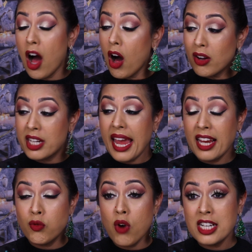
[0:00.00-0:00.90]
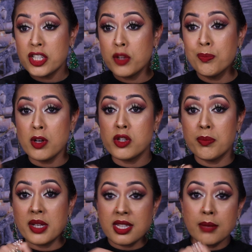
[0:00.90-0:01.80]
are getting right to the
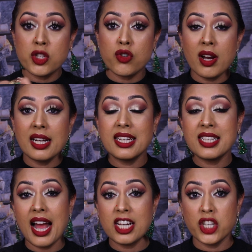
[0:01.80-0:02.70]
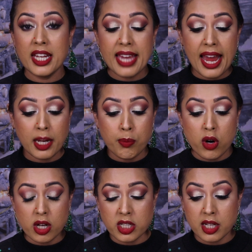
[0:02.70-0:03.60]
bottom because I'm struggling to actually get any
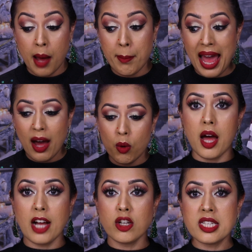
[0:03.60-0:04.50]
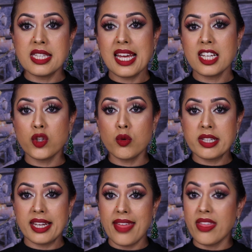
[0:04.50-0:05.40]
product to come out. I got six
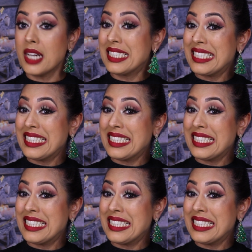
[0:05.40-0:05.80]
altogether.